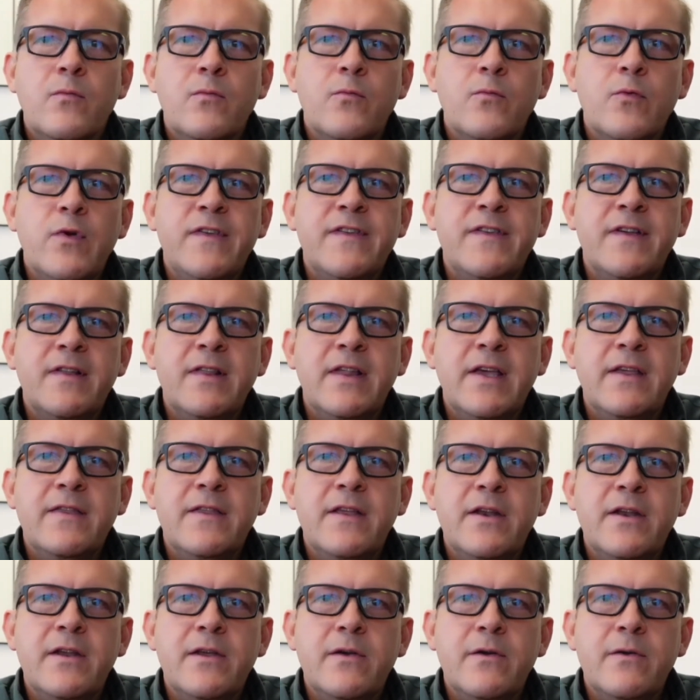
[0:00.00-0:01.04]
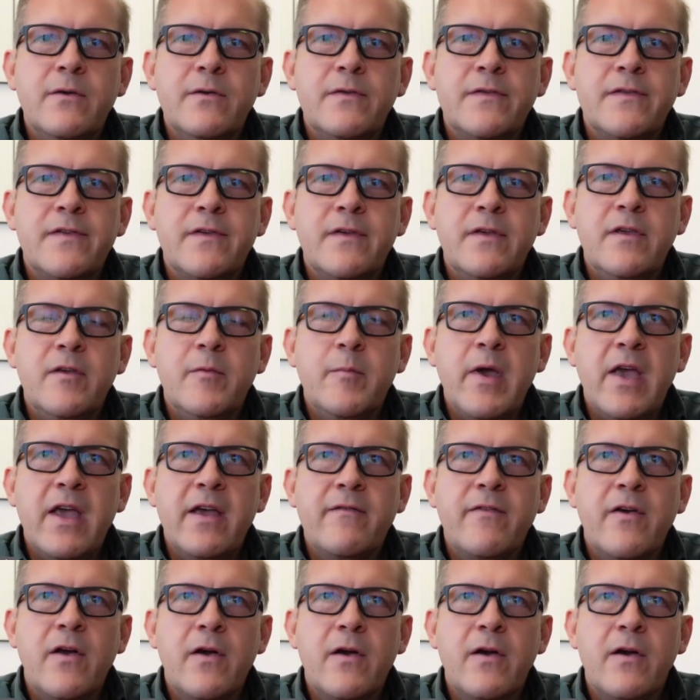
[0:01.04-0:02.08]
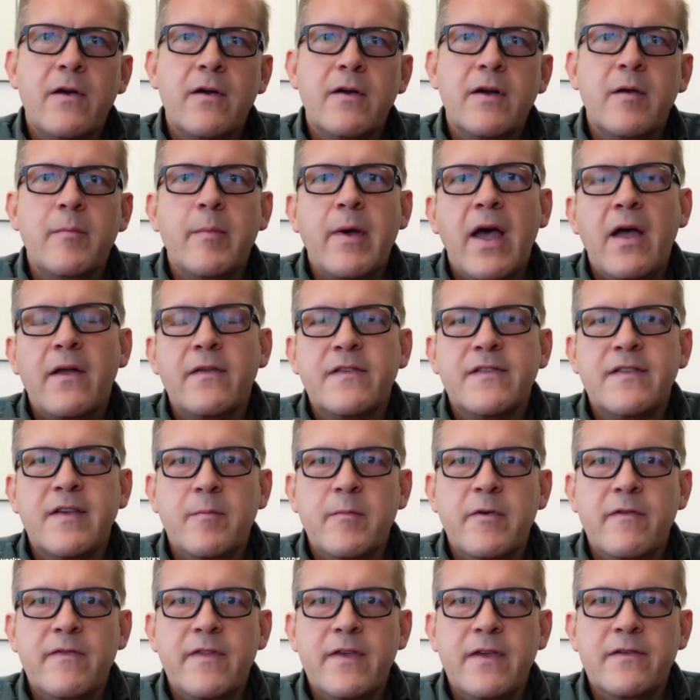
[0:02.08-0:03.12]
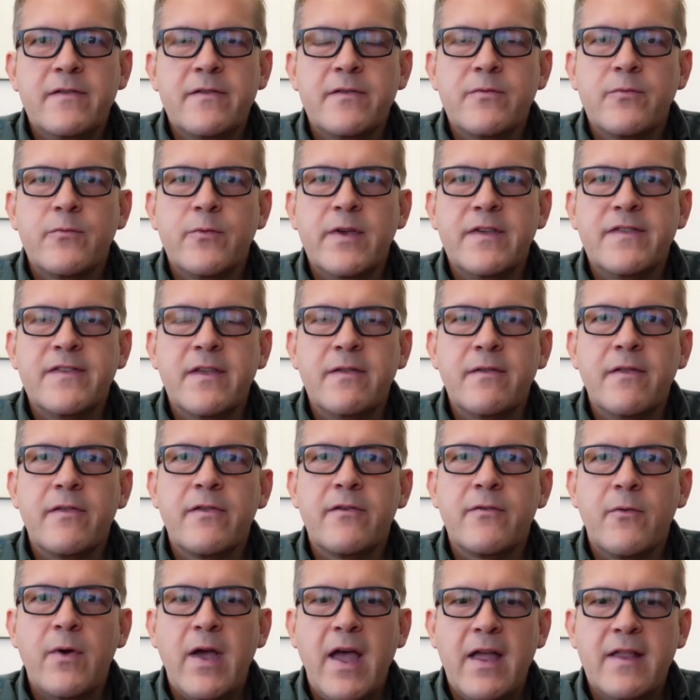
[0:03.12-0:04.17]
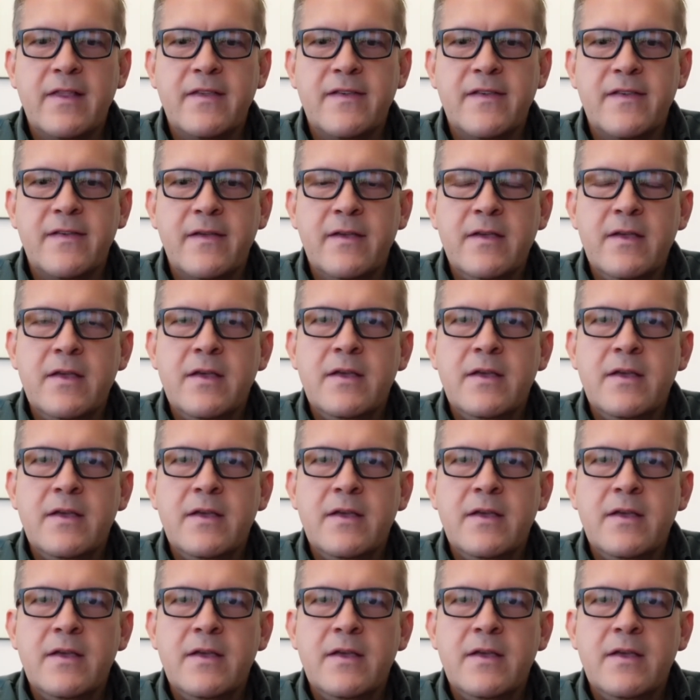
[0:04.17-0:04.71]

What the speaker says: Recently in the news, you may have heard about some of these recent threats,